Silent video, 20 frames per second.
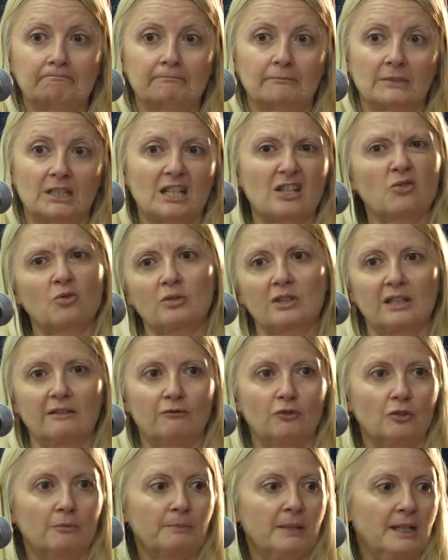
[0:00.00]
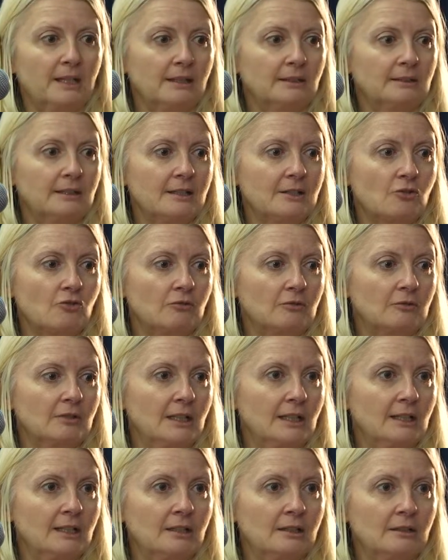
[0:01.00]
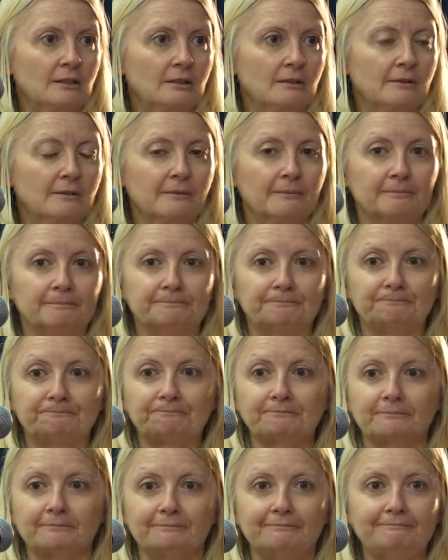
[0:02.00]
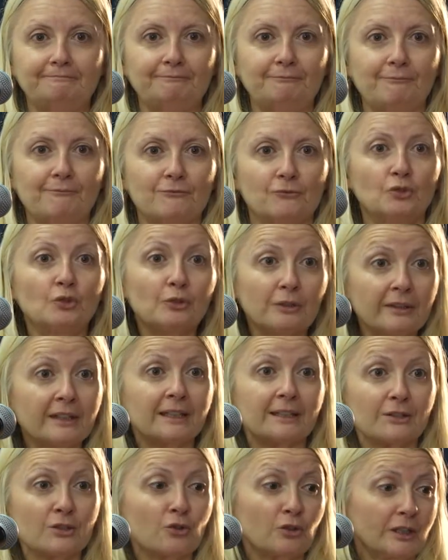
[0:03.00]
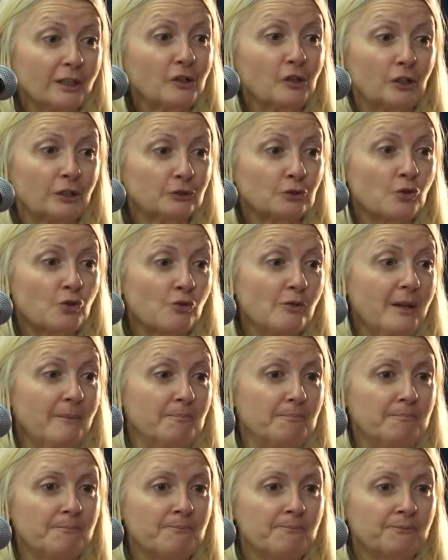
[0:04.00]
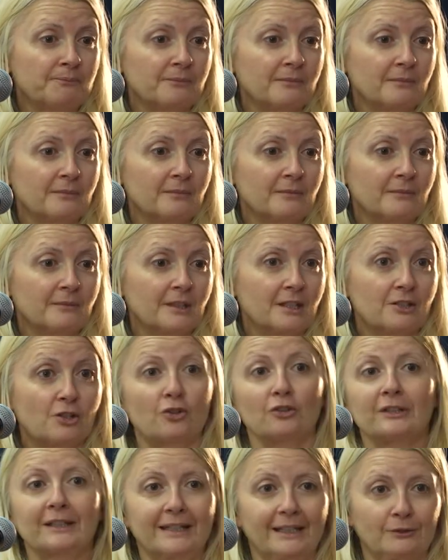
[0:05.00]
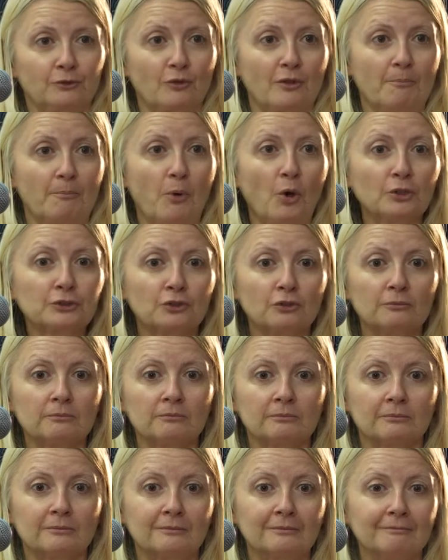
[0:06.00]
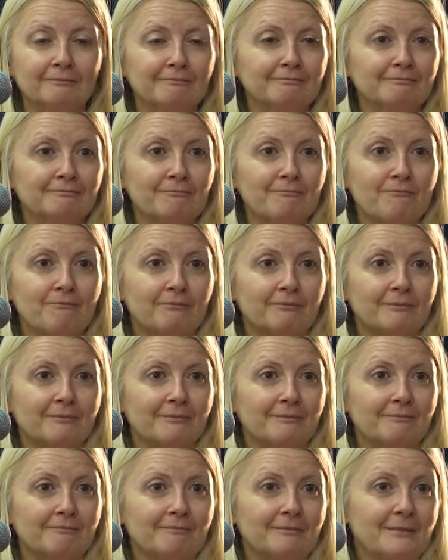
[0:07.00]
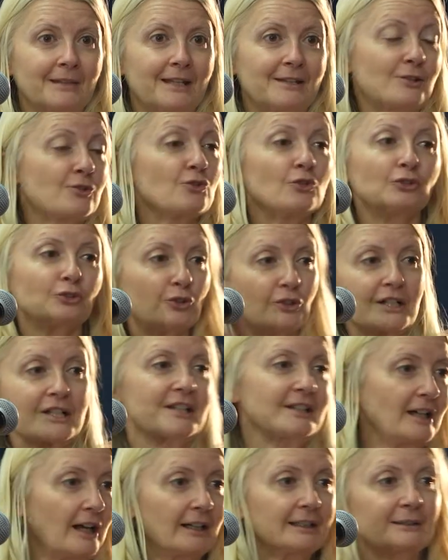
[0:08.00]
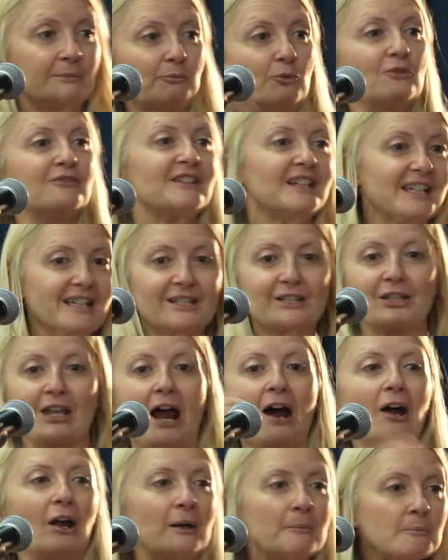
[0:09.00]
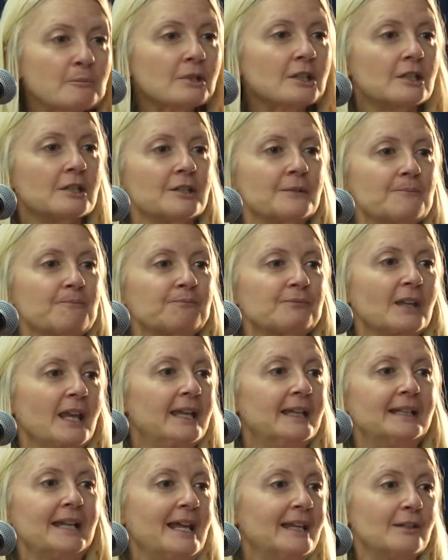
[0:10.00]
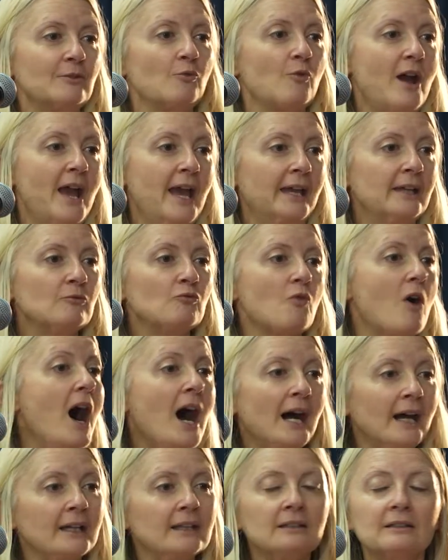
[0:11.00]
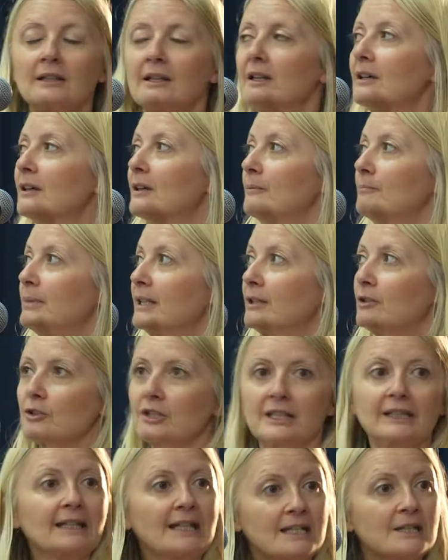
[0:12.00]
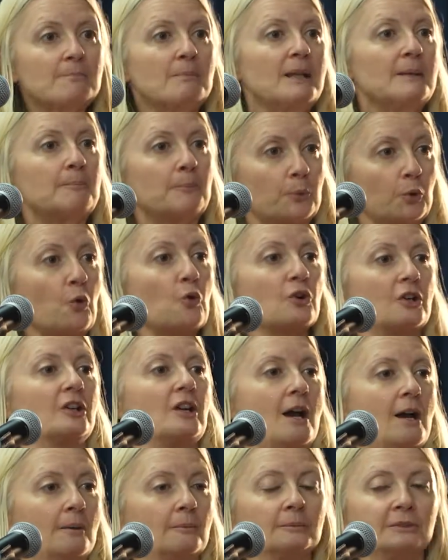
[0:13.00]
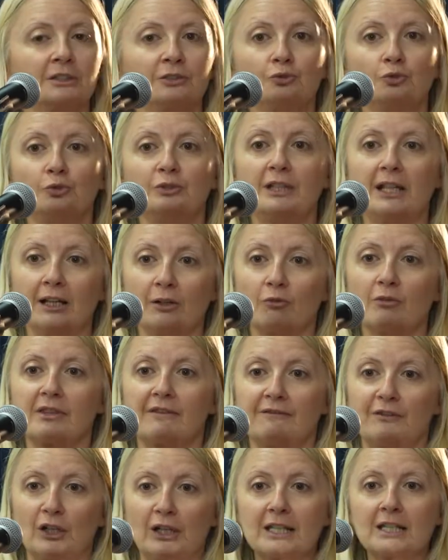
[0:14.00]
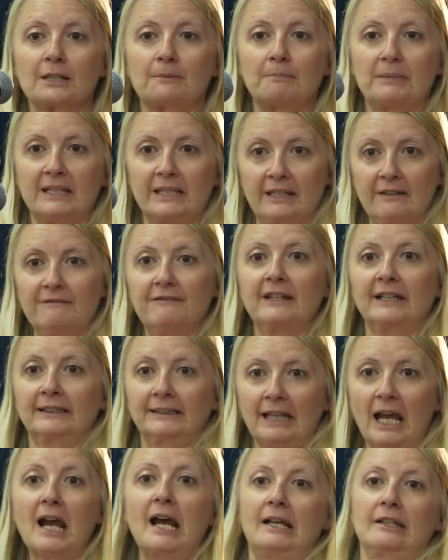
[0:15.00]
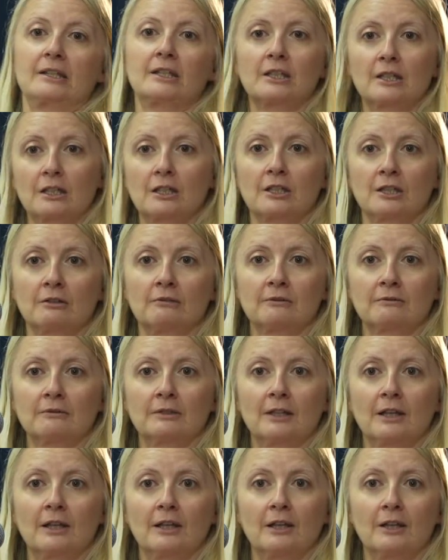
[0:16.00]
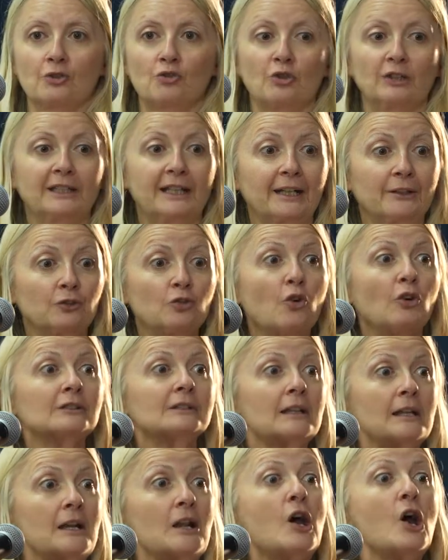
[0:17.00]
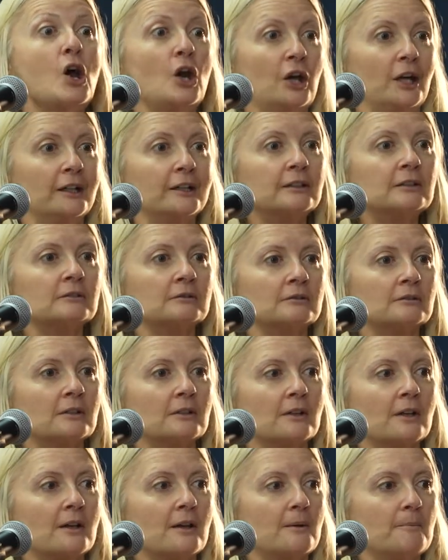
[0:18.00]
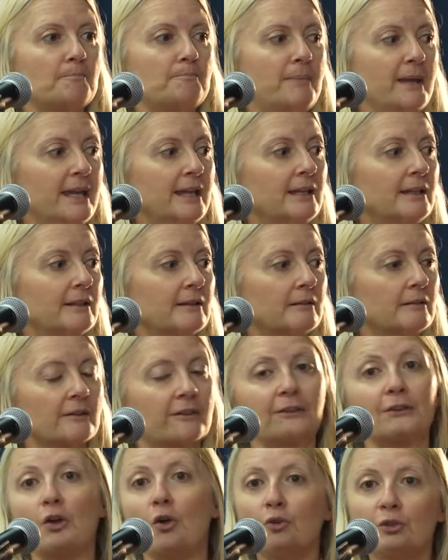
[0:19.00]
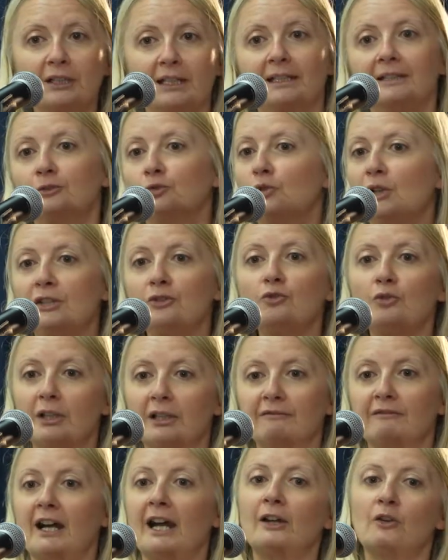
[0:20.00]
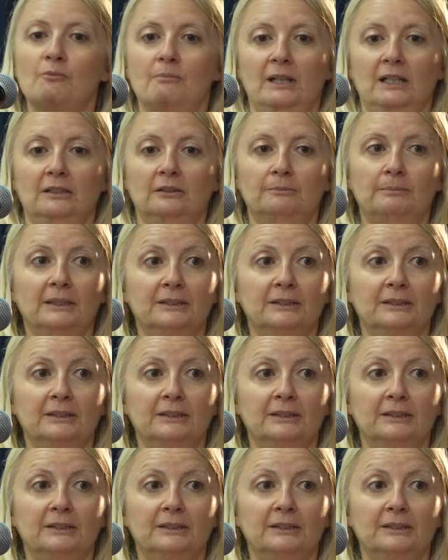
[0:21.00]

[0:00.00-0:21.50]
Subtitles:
Just to see if you're paying attention, really. Do you think it's going to learn to swim? It's going to get to the bottom. It's not going to start moving its arms in any way. Why? Because it has been programmed to deal with very specific tasks. So it cannot learn being thrown into a new environment.